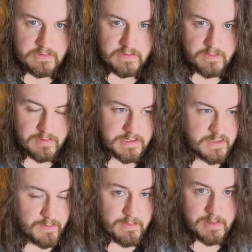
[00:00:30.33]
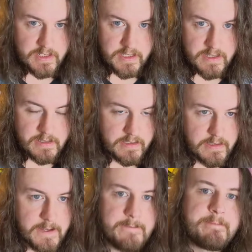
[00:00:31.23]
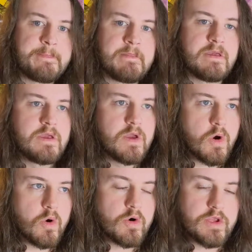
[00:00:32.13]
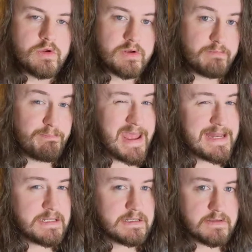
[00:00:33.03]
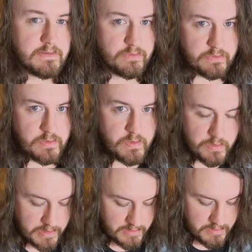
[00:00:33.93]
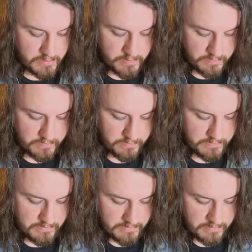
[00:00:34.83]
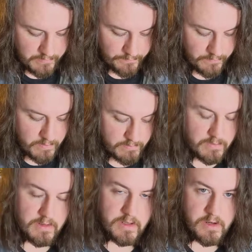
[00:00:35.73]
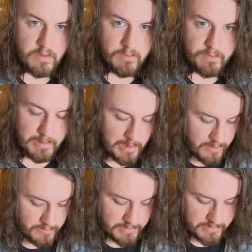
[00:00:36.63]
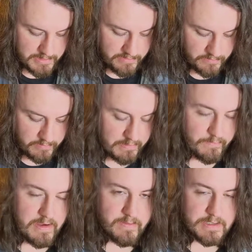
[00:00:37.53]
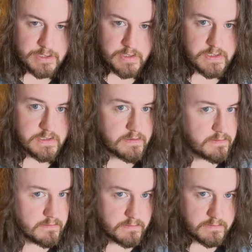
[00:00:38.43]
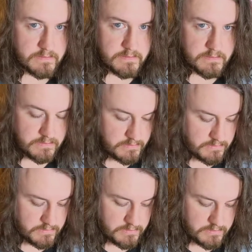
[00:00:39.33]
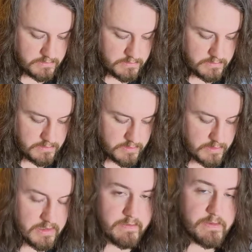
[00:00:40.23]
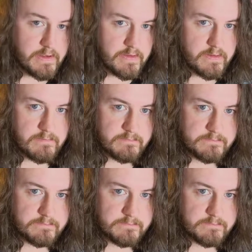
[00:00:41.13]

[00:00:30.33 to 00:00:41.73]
simply just by plucking it like that, or you could bend to that note from a note below like this. So instead of having just, you could have this.